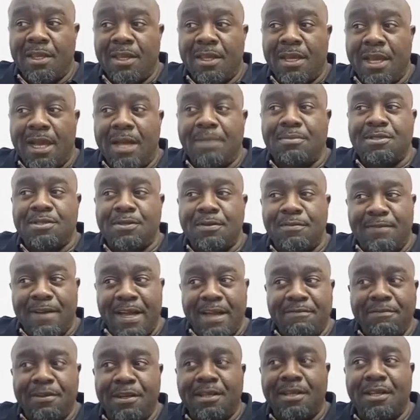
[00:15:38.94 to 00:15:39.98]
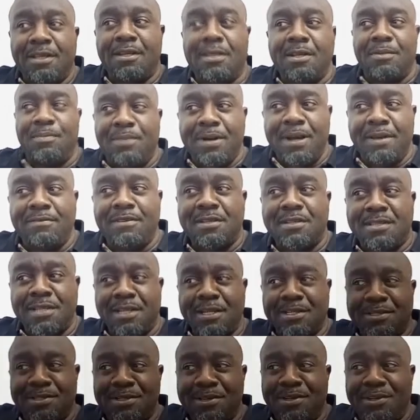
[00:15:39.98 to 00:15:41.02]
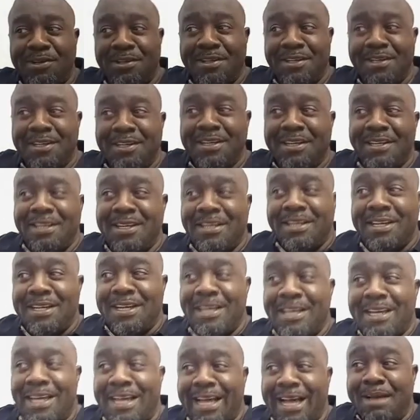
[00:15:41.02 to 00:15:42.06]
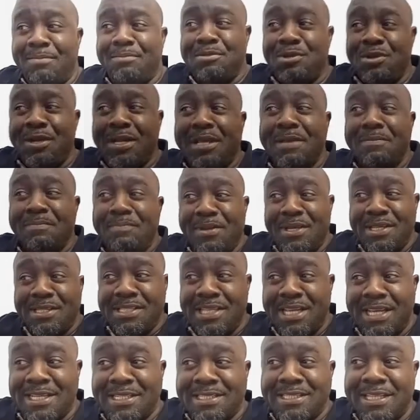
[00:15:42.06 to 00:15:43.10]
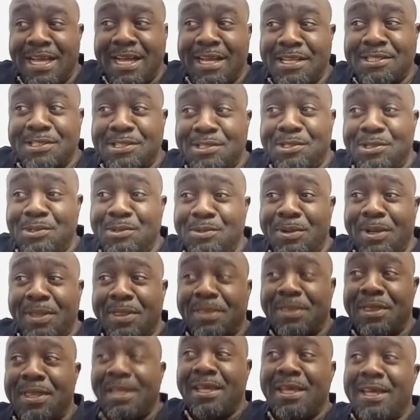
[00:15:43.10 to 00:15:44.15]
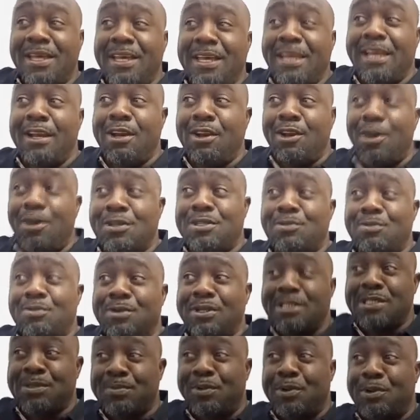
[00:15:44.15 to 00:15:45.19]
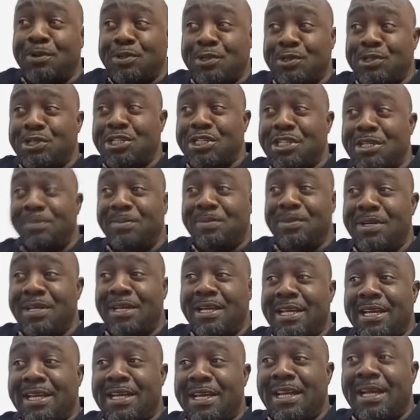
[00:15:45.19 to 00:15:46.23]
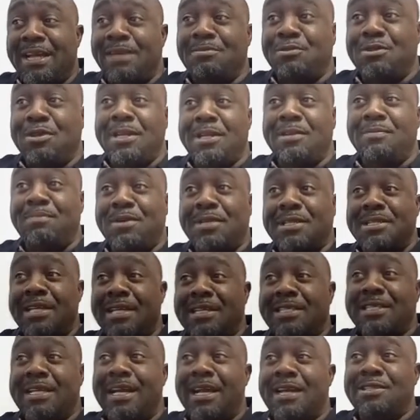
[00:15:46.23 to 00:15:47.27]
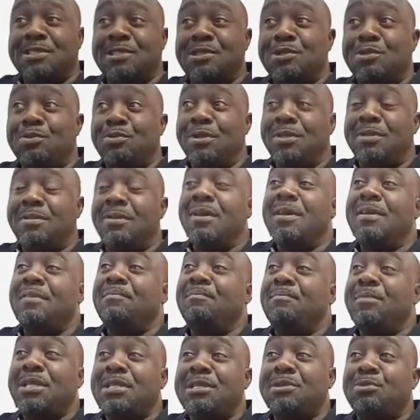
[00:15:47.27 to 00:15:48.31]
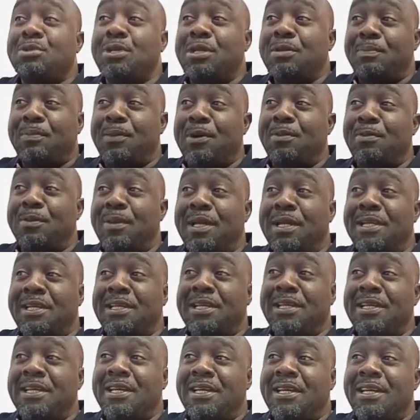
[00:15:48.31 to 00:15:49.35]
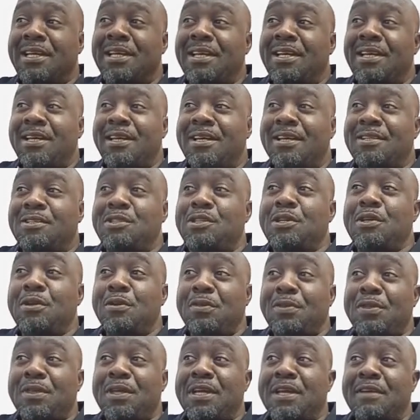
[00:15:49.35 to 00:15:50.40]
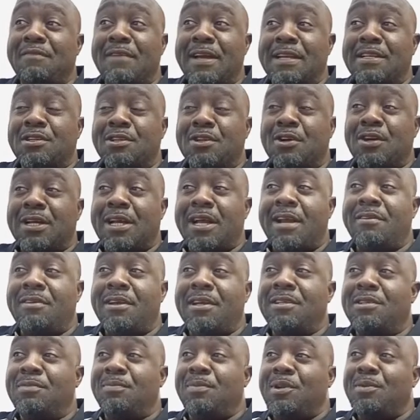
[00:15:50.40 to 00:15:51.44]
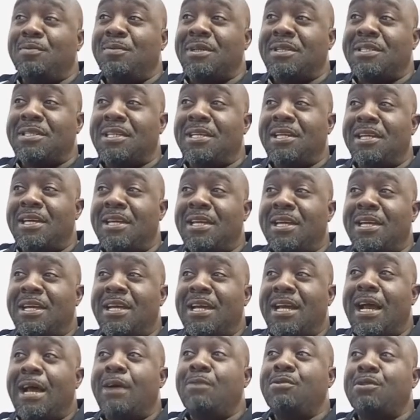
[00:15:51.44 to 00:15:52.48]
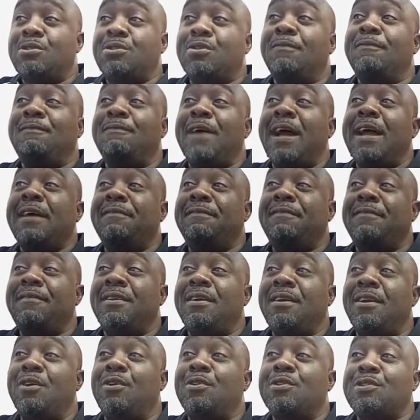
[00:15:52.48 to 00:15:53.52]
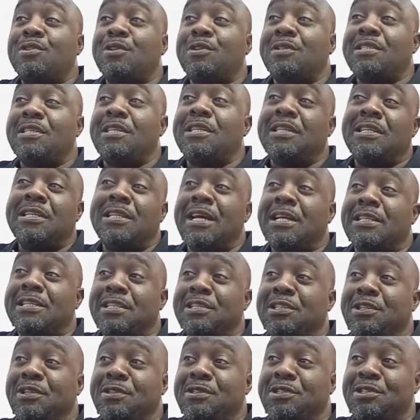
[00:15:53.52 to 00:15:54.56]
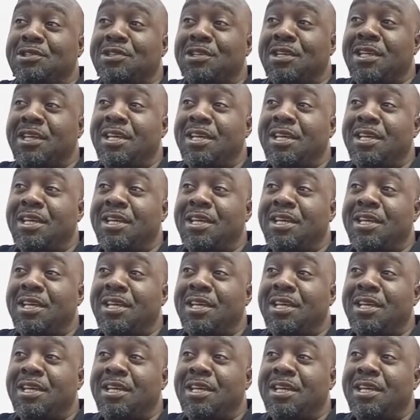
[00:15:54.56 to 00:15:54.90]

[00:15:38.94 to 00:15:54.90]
I'm surviving in the private sector. I'm doing a business that has to do with a lot with sponsorship. I'm doing a business that has to do with meeting with the public. Do you think if I do not carry diplomacy, I will survive or succeed in that industry?